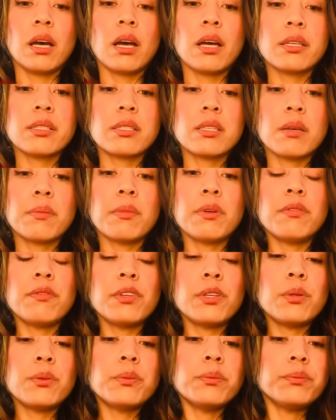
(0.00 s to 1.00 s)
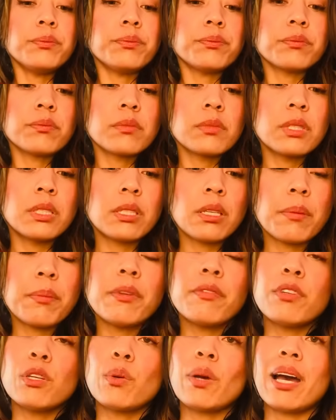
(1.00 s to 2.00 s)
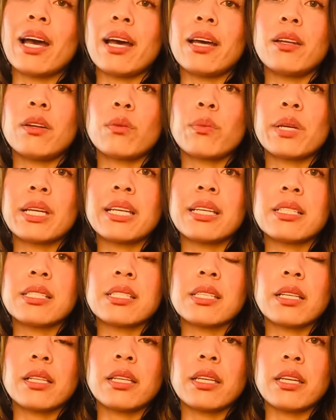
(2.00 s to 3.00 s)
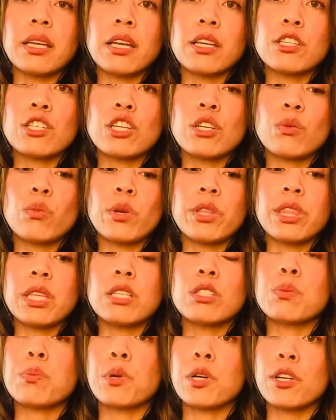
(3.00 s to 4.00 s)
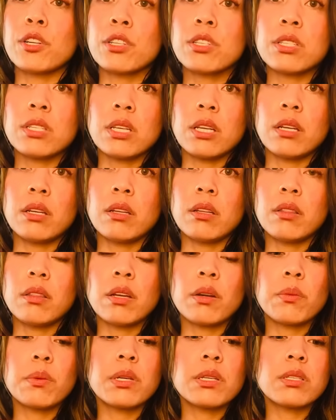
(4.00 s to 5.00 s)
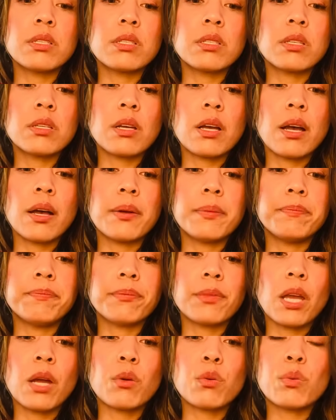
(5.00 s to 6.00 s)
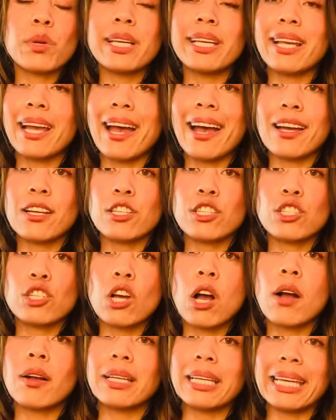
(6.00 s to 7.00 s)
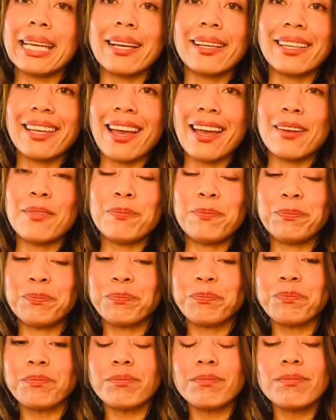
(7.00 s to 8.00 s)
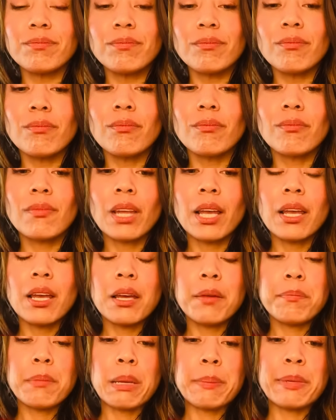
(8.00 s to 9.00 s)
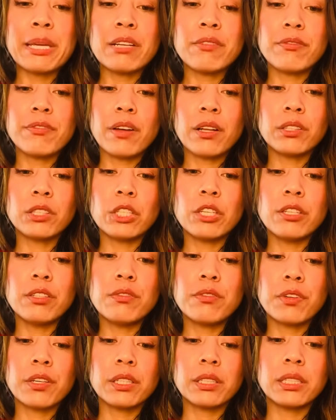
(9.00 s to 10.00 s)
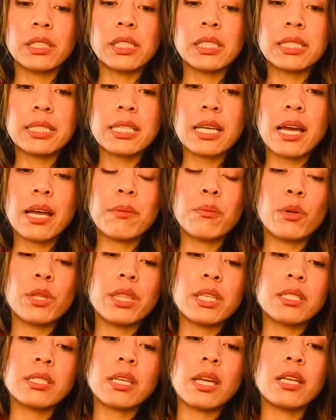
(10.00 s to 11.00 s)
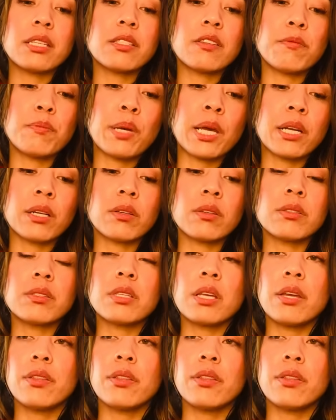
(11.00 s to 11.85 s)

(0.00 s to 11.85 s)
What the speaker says: Some of you had a reconciliation with this person. There was a rehash, talking again. Maybe it felt good for a little time with this Ace of Pentacles.